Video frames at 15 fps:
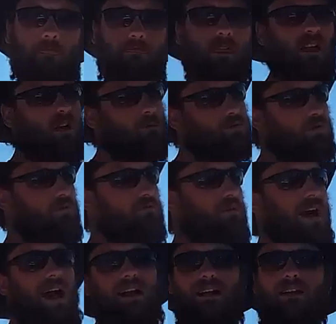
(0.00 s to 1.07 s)
They're
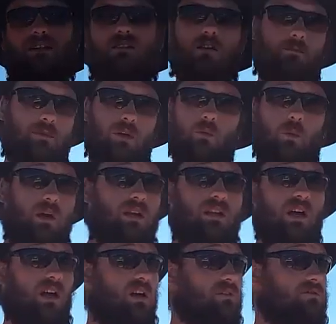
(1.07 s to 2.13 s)
providing something we
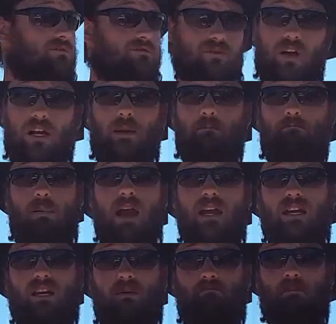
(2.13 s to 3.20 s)
love, freaking
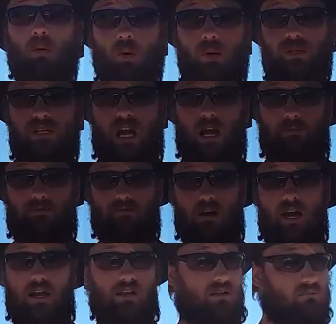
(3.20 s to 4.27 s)
bacon and pork chops,
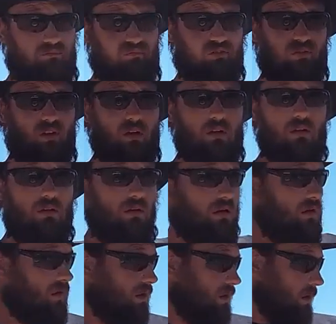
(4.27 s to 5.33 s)
right?
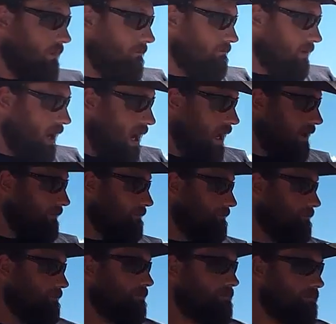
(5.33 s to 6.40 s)
But
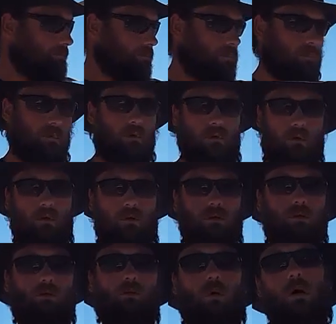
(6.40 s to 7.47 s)

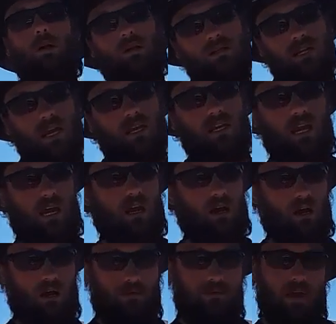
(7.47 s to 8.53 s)
you want to take care
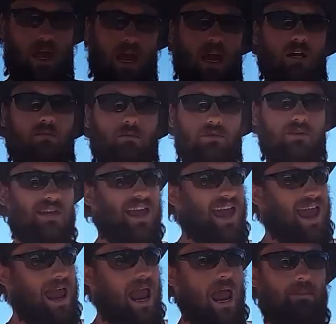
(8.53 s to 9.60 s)
of your animals.
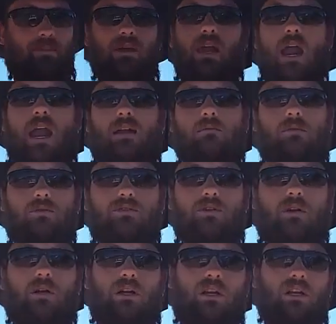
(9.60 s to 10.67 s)
Happy animals are
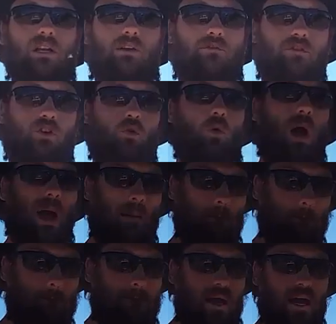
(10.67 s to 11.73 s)
going to give you
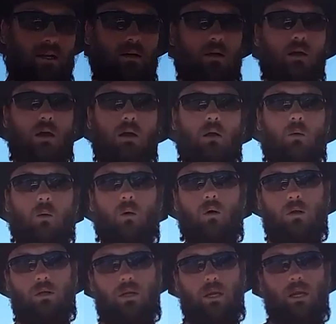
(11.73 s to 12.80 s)
better
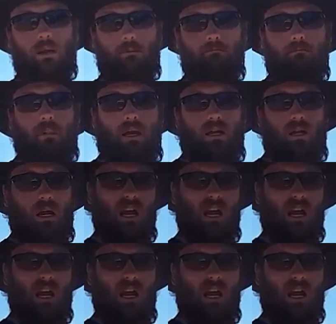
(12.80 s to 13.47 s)
quality meat.